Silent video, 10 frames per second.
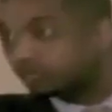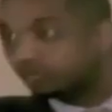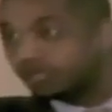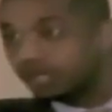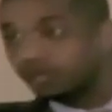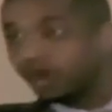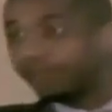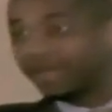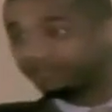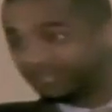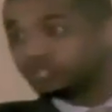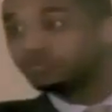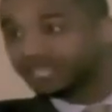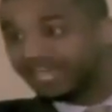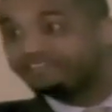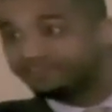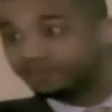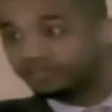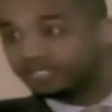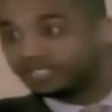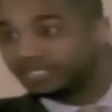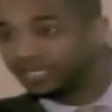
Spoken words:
old, call back visually and verbally.